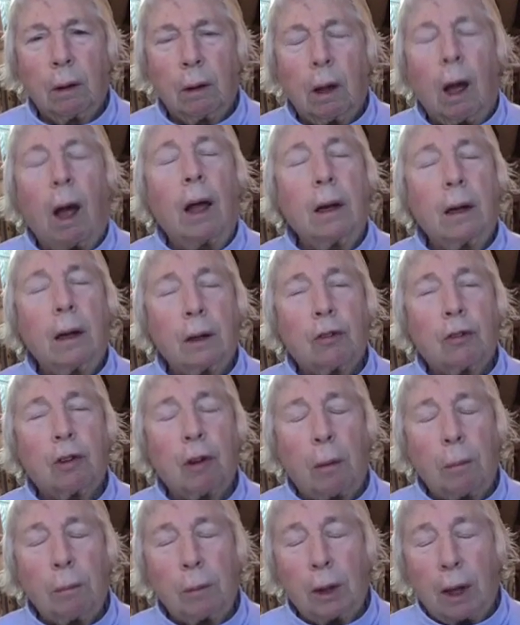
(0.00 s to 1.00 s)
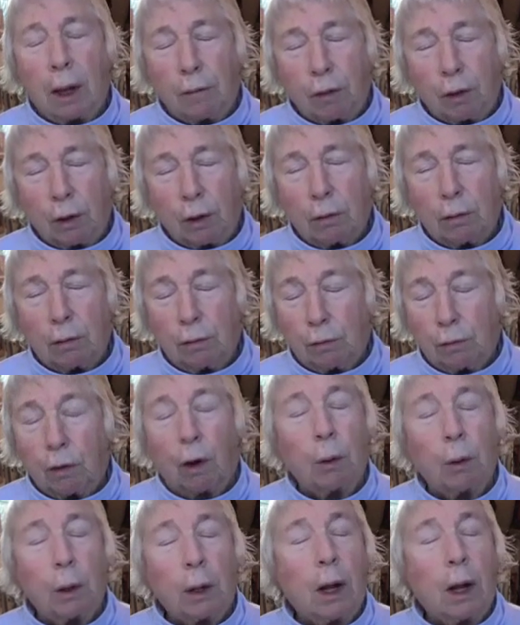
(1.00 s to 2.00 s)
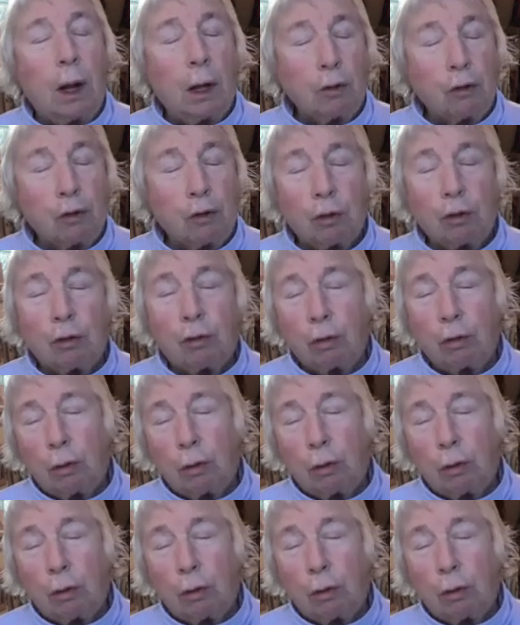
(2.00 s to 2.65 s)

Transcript: And at some level, very conscious